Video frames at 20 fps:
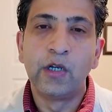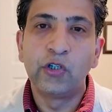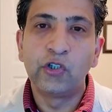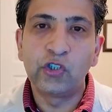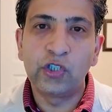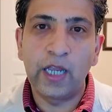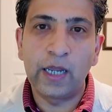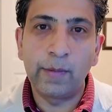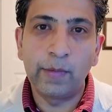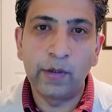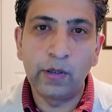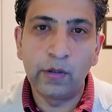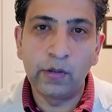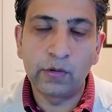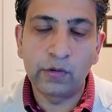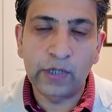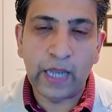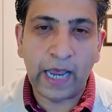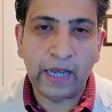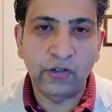
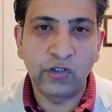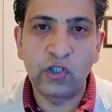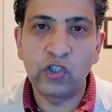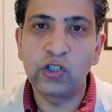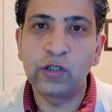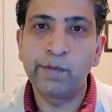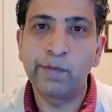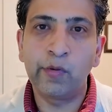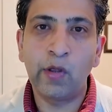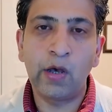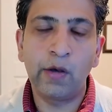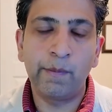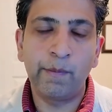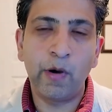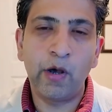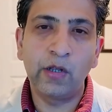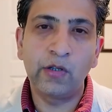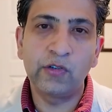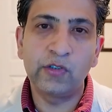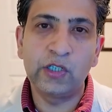stable taxation
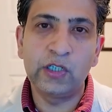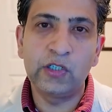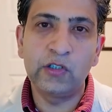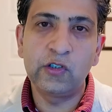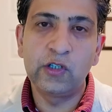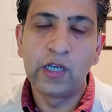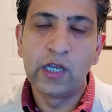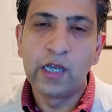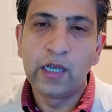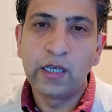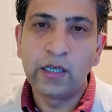policies,